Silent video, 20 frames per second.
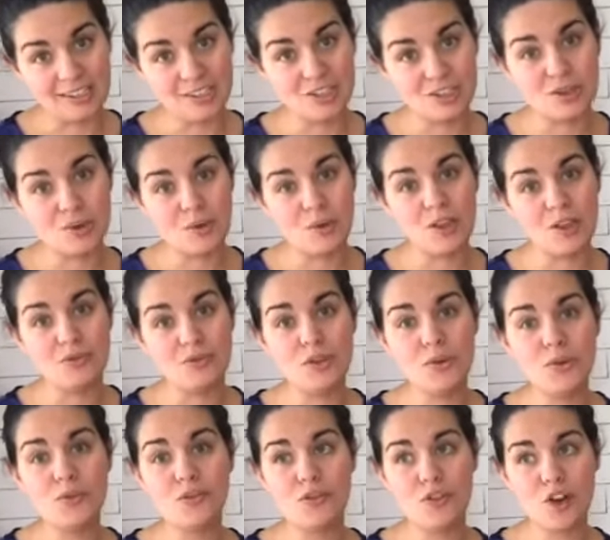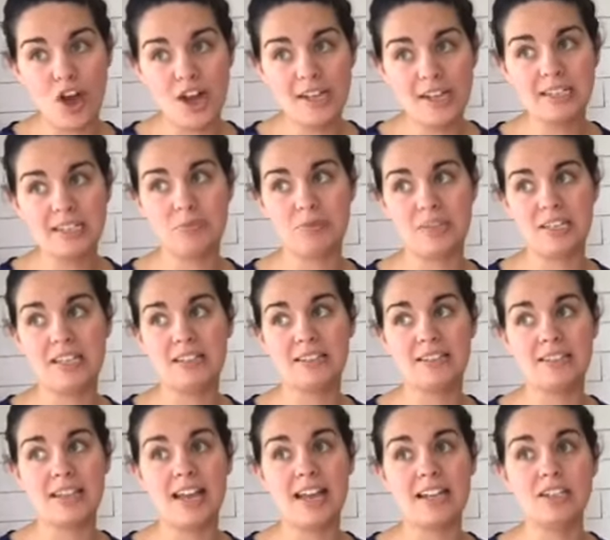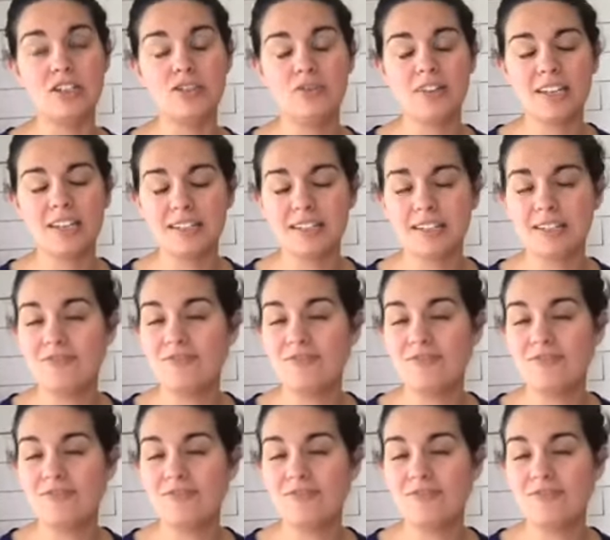So if you find a piece and you can